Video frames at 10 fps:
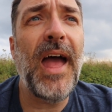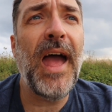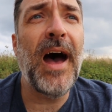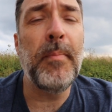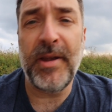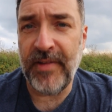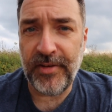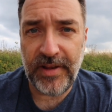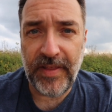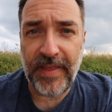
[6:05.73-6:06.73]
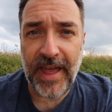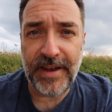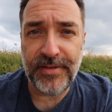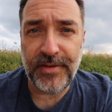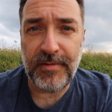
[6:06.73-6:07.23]
But eventually that they
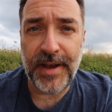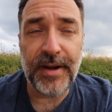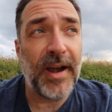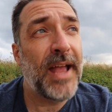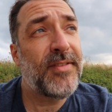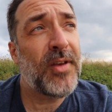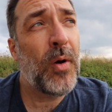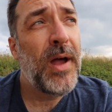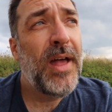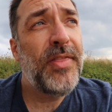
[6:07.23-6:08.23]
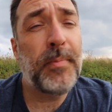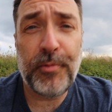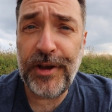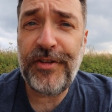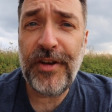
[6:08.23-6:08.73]
had to surrender. And so the
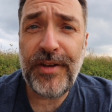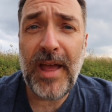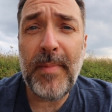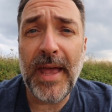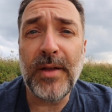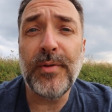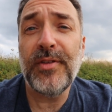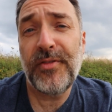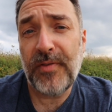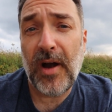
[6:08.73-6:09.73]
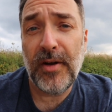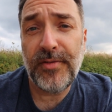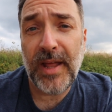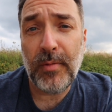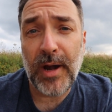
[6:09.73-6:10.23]
bridge here at Nijmegen was as far
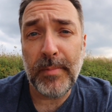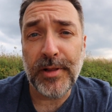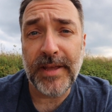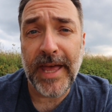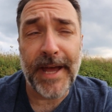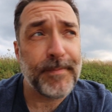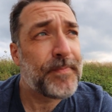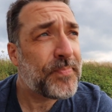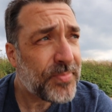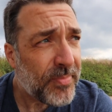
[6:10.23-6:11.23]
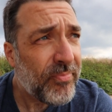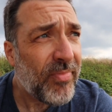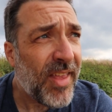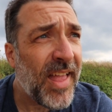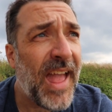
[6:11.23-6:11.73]
as they were able to get.
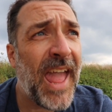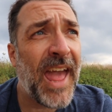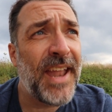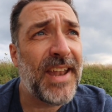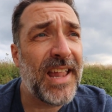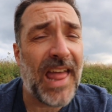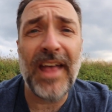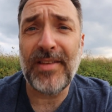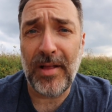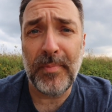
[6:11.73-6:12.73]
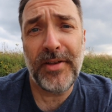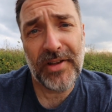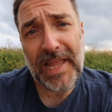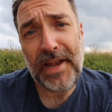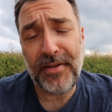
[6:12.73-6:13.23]
And as I'll
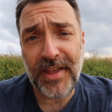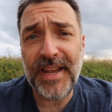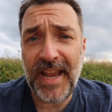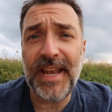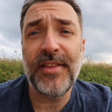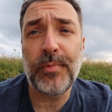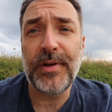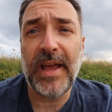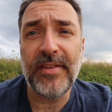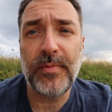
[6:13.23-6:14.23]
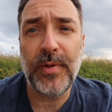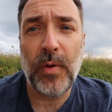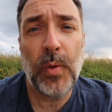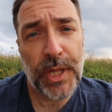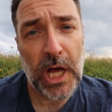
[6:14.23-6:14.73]
mention later, the Canadians were tasked with
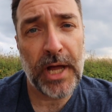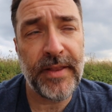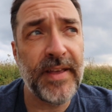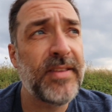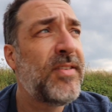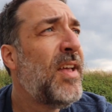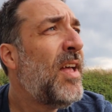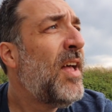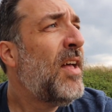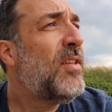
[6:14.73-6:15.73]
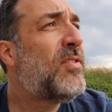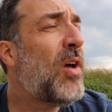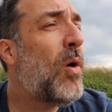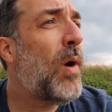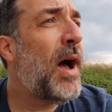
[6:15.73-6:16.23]
holding on to this.
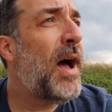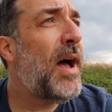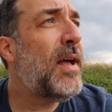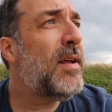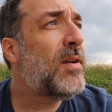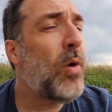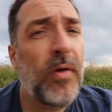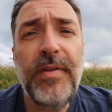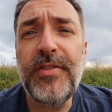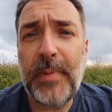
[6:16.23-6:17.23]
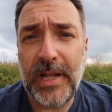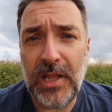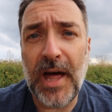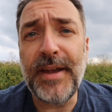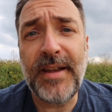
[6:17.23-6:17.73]
So Colville spent a
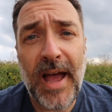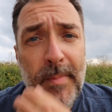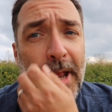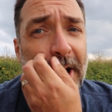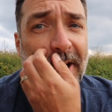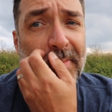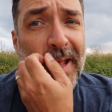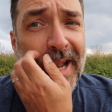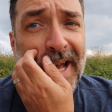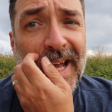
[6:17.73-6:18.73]
lot of time here. He spent,